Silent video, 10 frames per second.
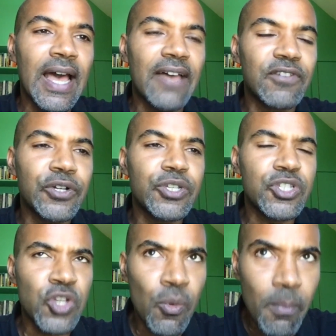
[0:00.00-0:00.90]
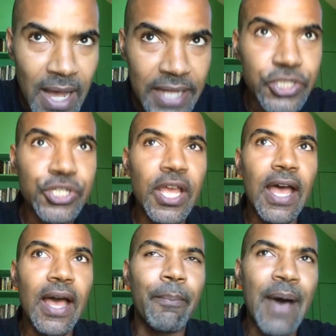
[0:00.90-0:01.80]
I've learned so much
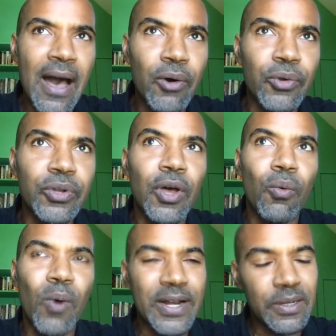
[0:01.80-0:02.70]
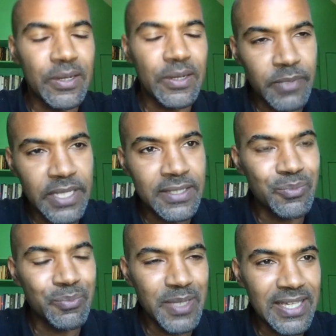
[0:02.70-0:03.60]
about what it means
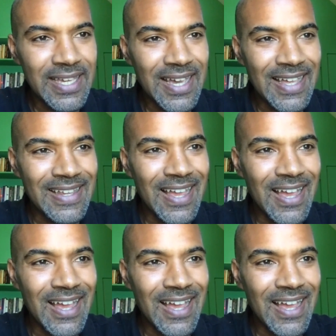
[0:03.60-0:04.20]
to be a,